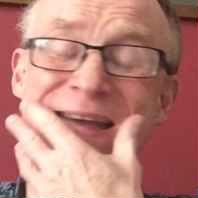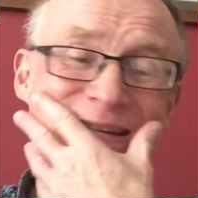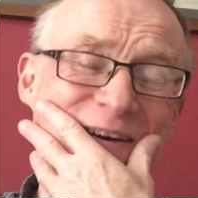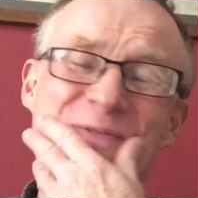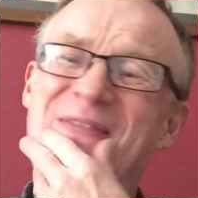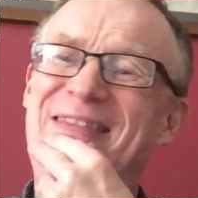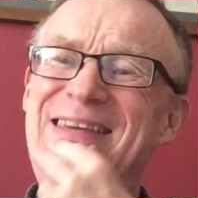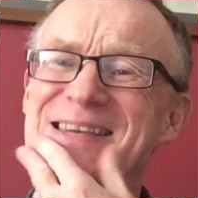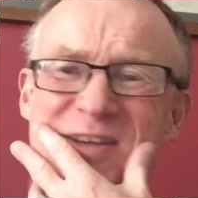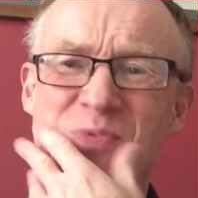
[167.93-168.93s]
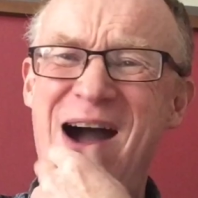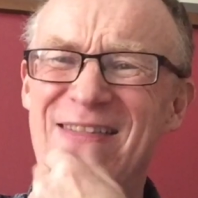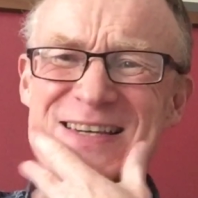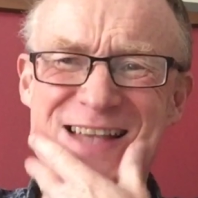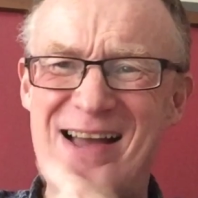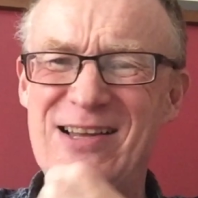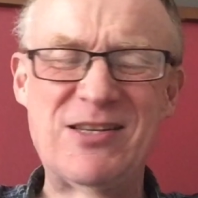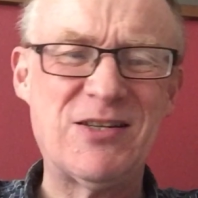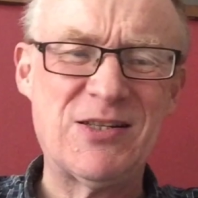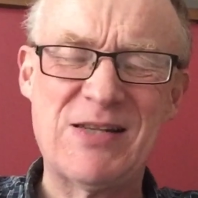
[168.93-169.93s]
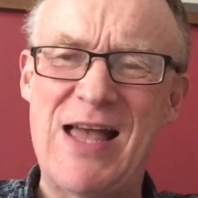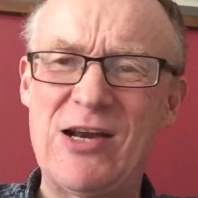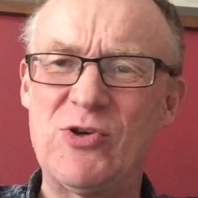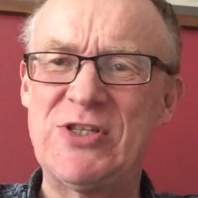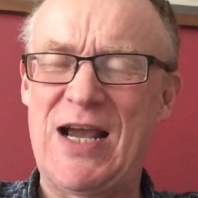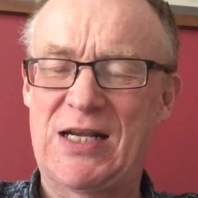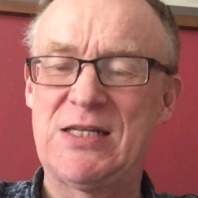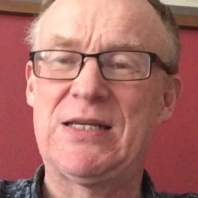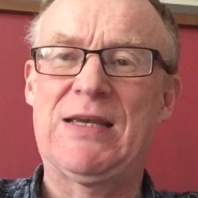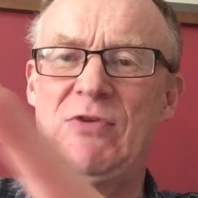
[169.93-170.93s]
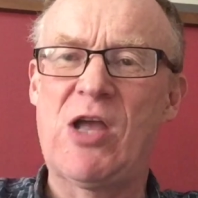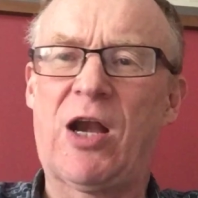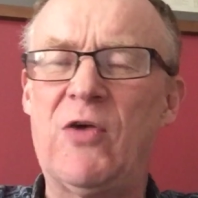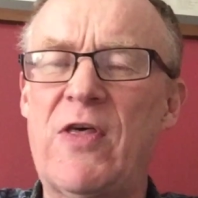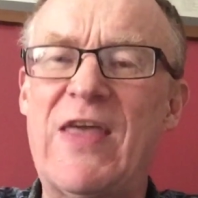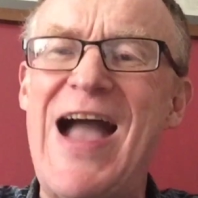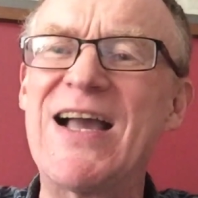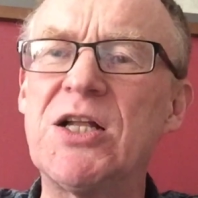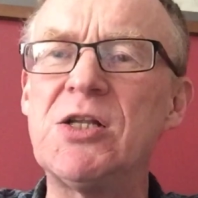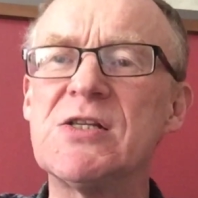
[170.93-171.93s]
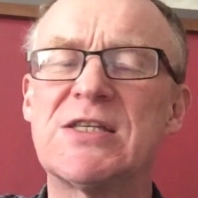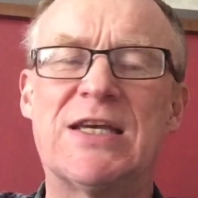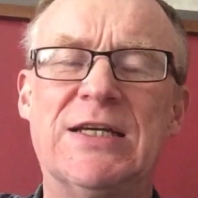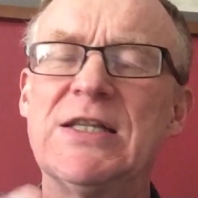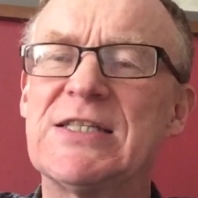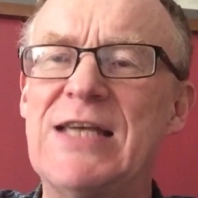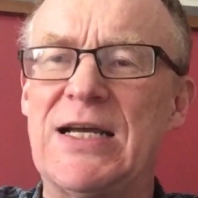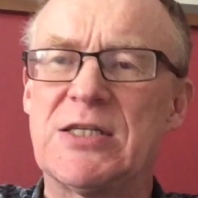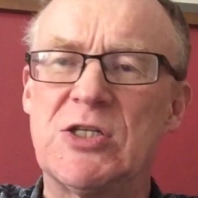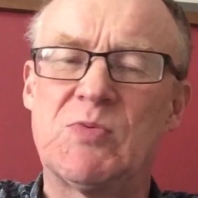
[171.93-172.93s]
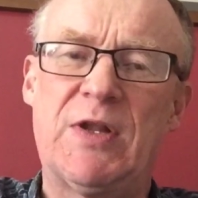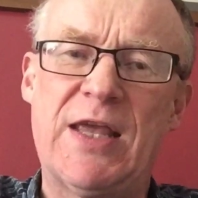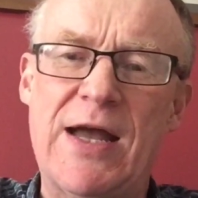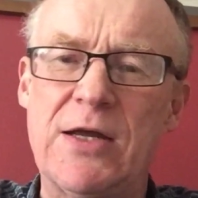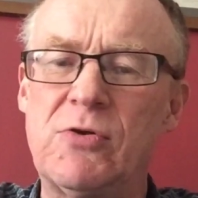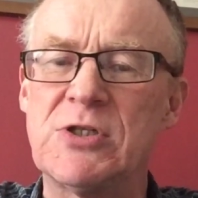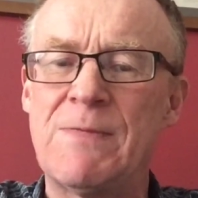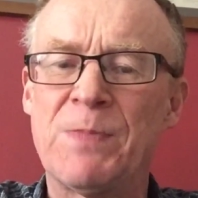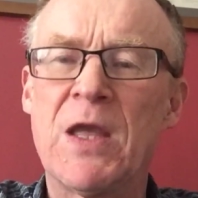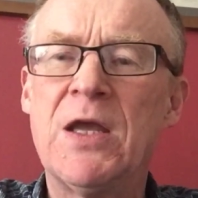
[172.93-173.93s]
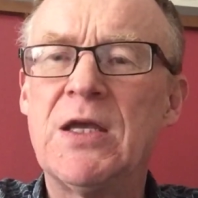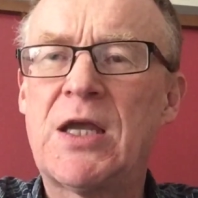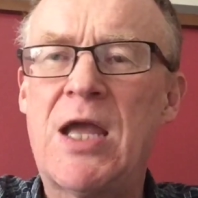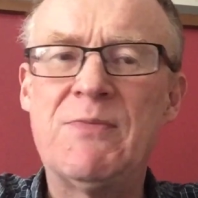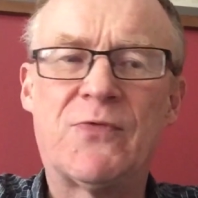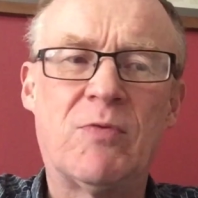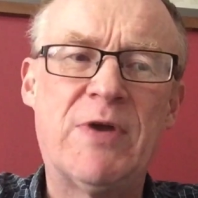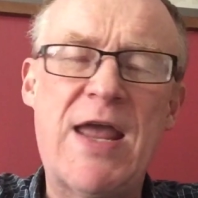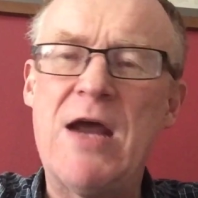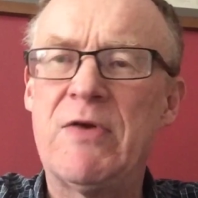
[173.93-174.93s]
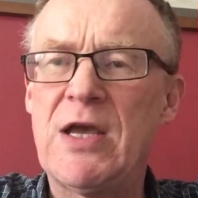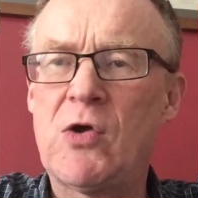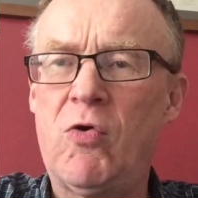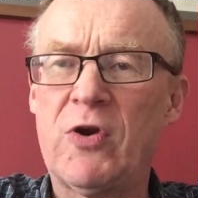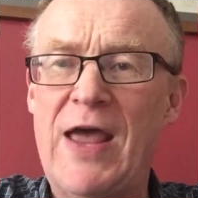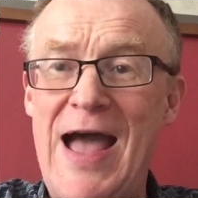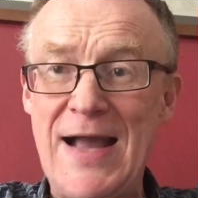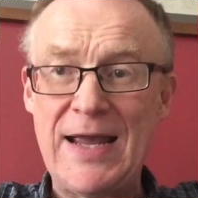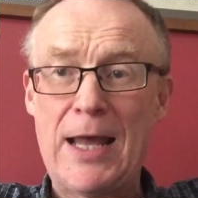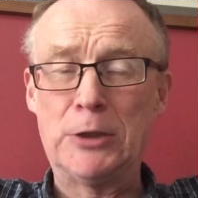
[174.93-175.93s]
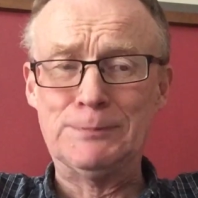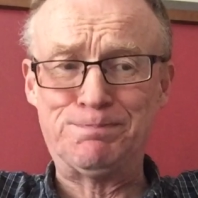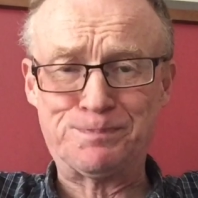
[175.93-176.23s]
Now, who are these Anglo-Saxons? I'll give you a clue. They're the Angles and the Saxons. Well, the Angles came from an area called Angeln,